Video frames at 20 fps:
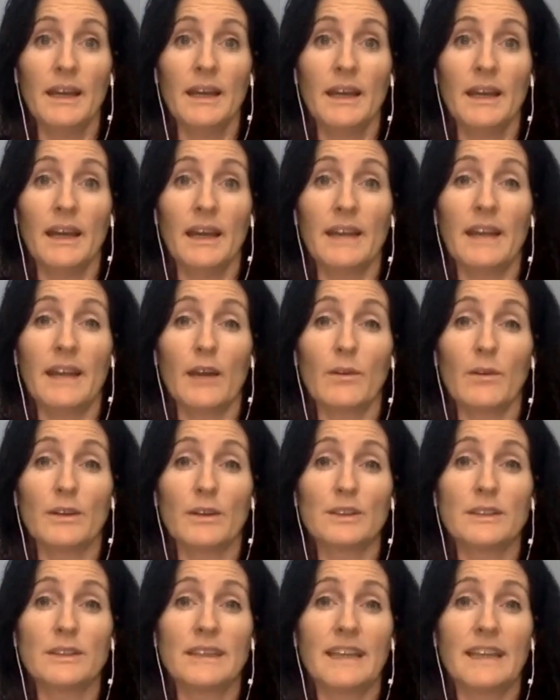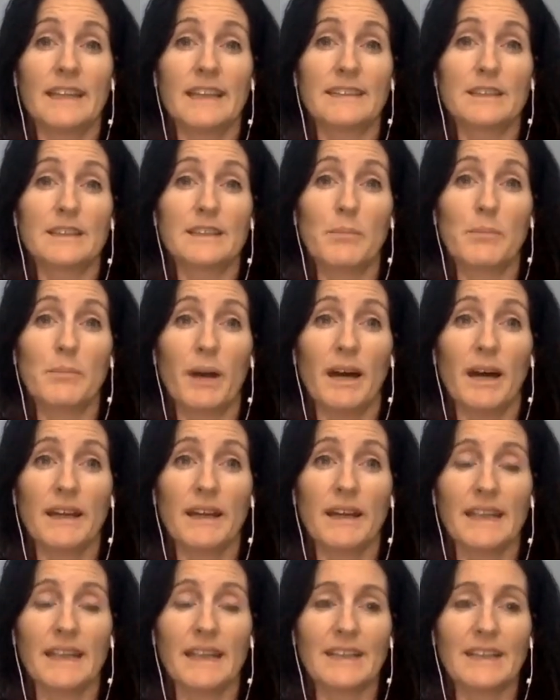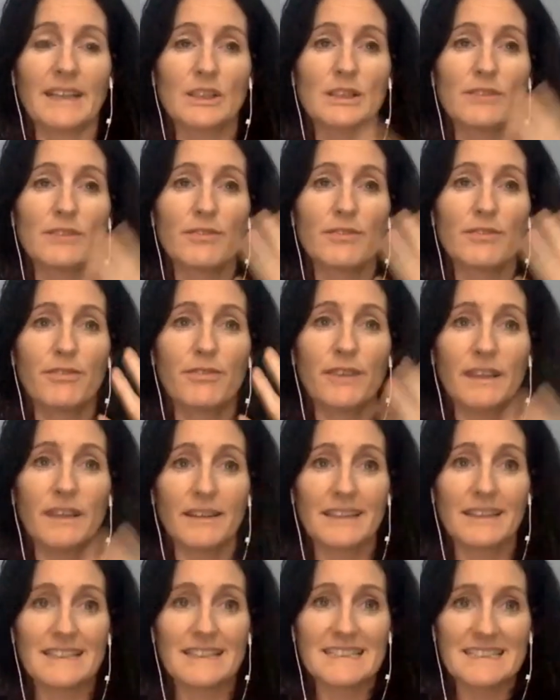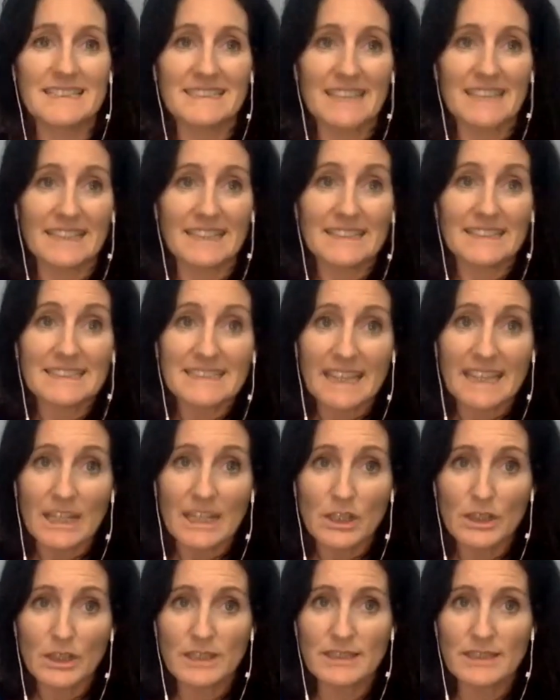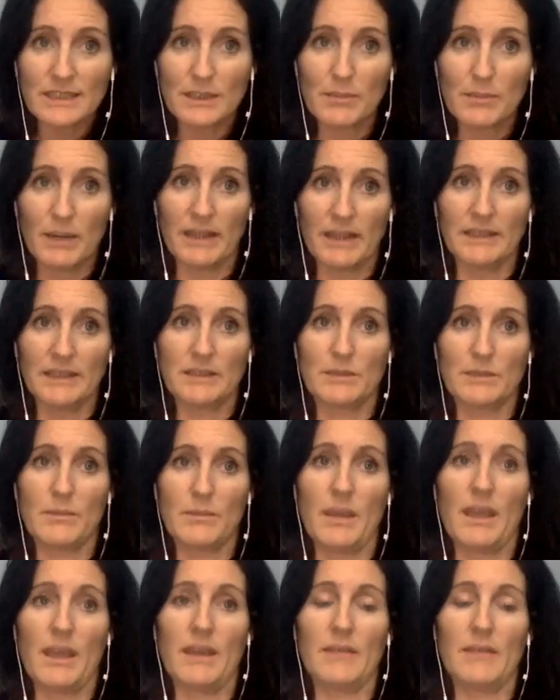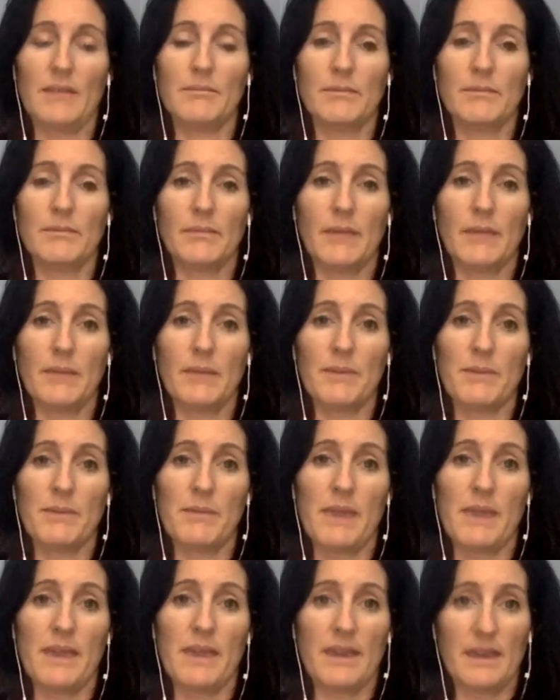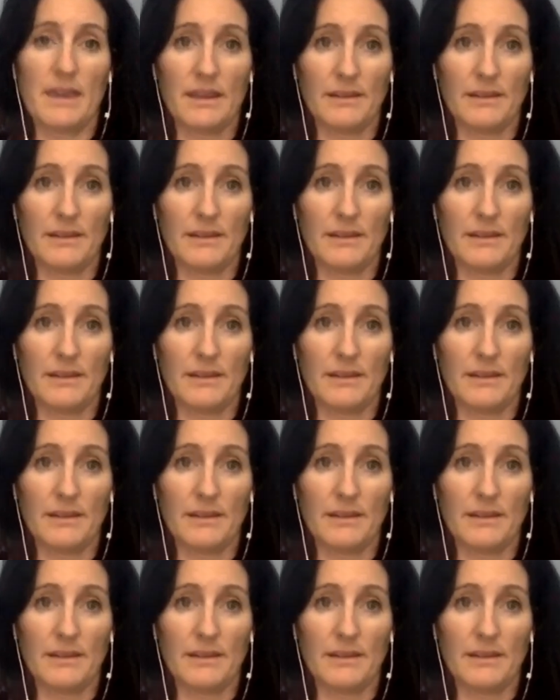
And now I want you to get into the body and just feel the sensations the bodies are ma- might be making.